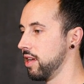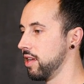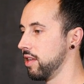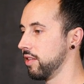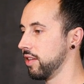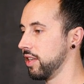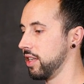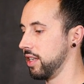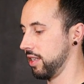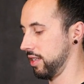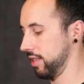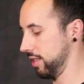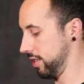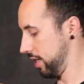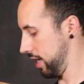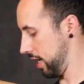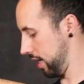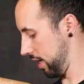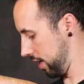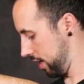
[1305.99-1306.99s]
Just gonna
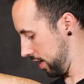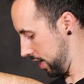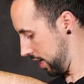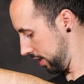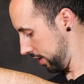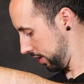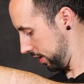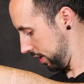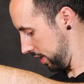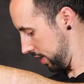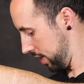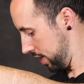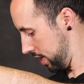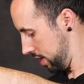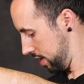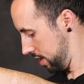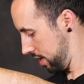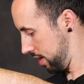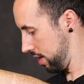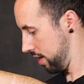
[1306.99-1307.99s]
set it nicely
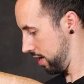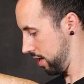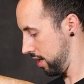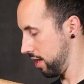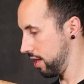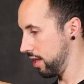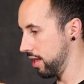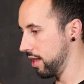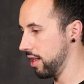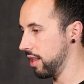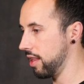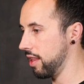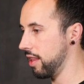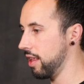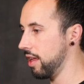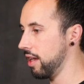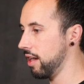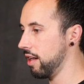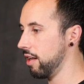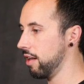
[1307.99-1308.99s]

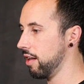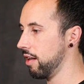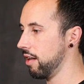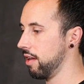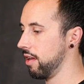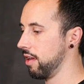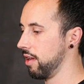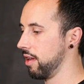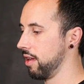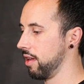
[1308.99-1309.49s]
there.